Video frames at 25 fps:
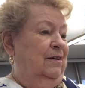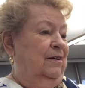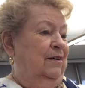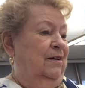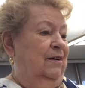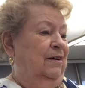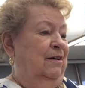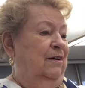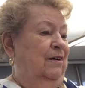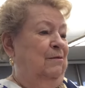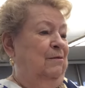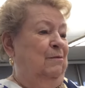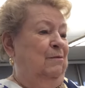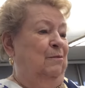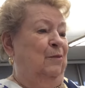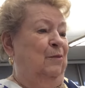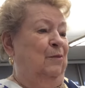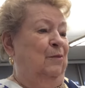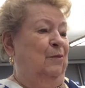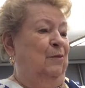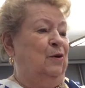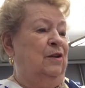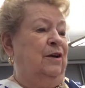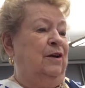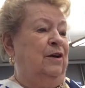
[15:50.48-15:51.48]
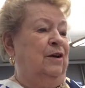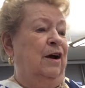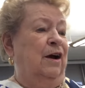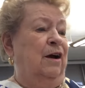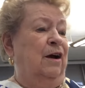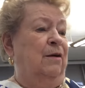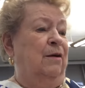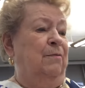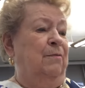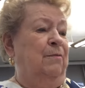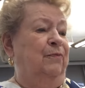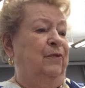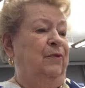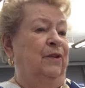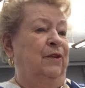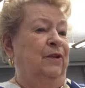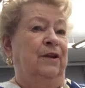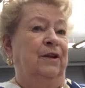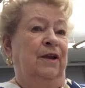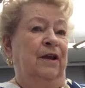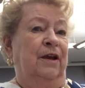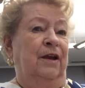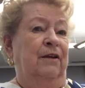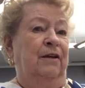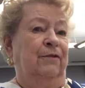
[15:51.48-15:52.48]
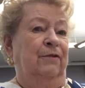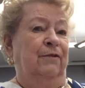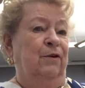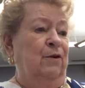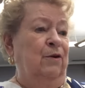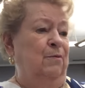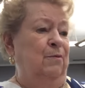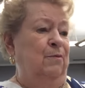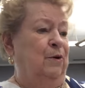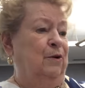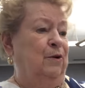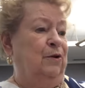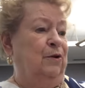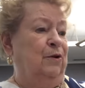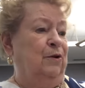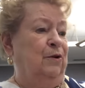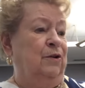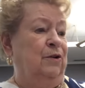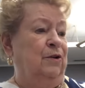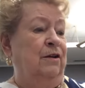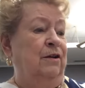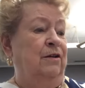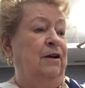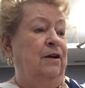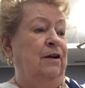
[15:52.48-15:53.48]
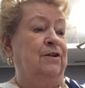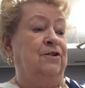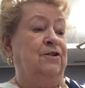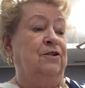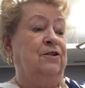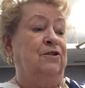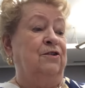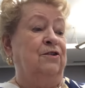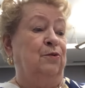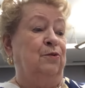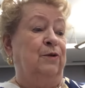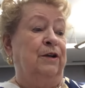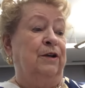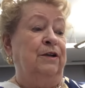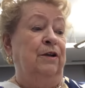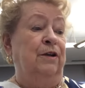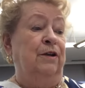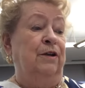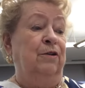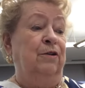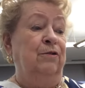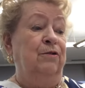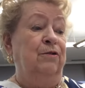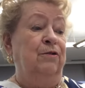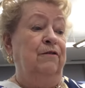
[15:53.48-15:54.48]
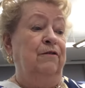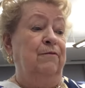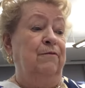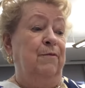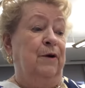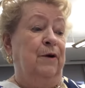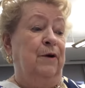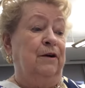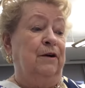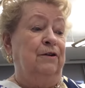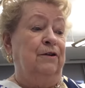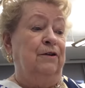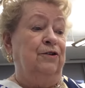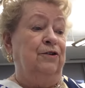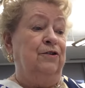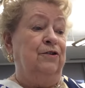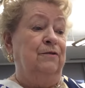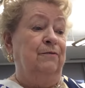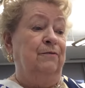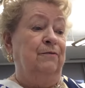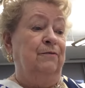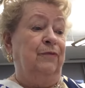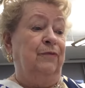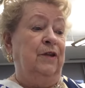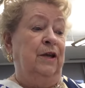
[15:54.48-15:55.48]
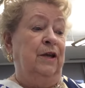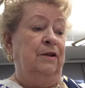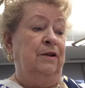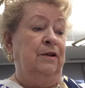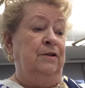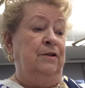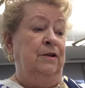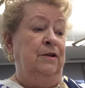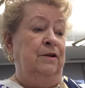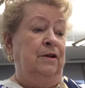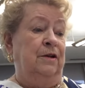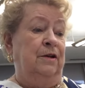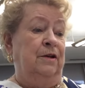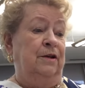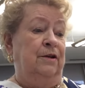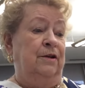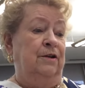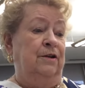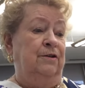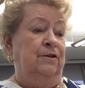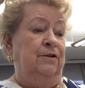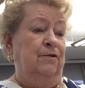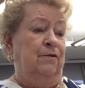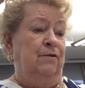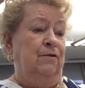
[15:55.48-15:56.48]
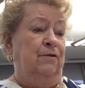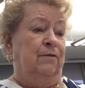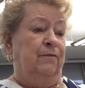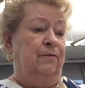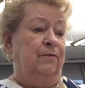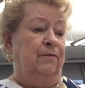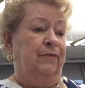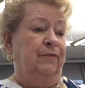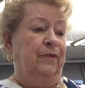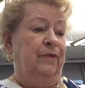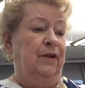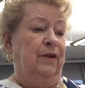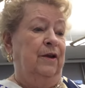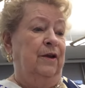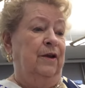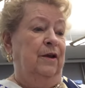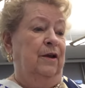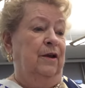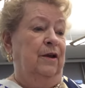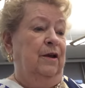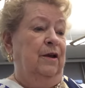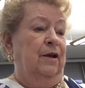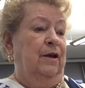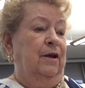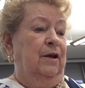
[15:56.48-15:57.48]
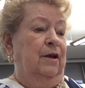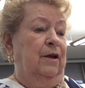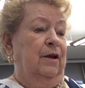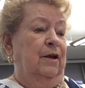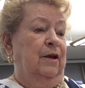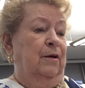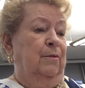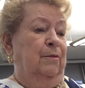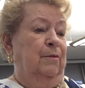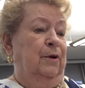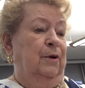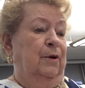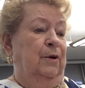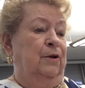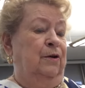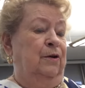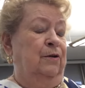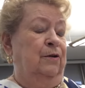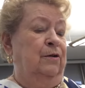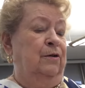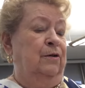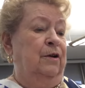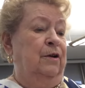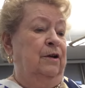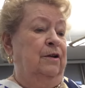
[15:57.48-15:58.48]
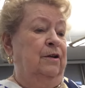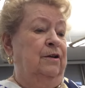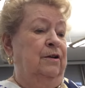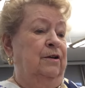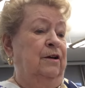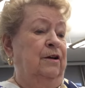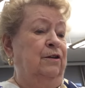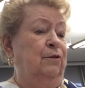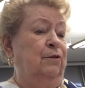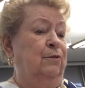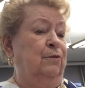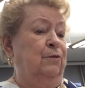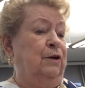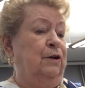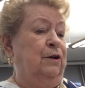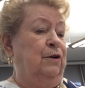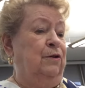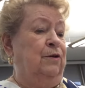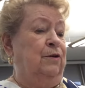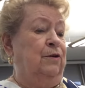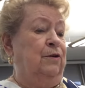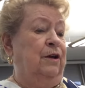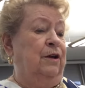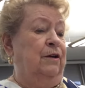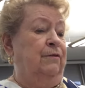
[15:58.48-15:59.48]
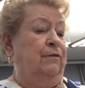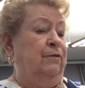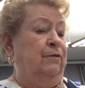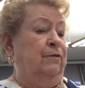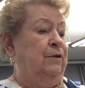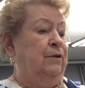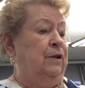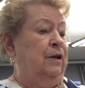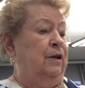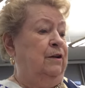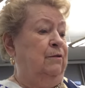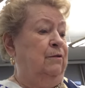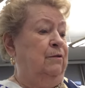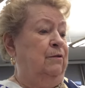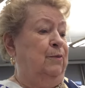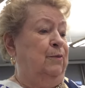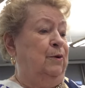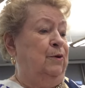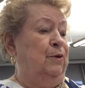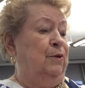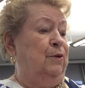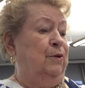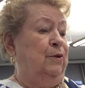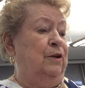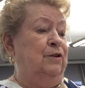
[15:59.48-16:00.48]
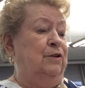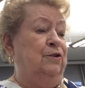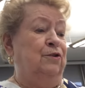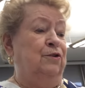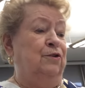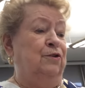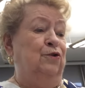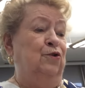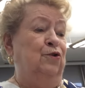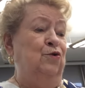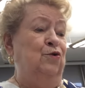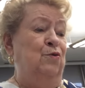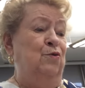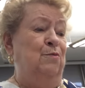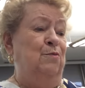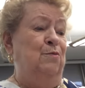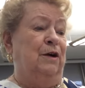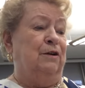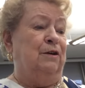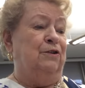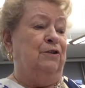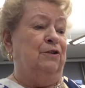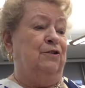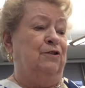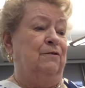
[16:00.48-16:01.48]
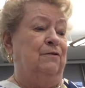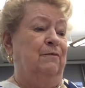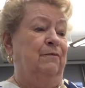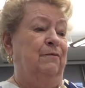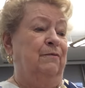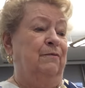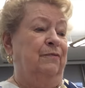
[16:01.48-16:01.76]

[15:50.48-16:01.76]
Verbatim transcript: Uh, Myrtle Kopp gave her birth date as the 23rd of March, 1892. But her death record gave her date of birth as 2 March,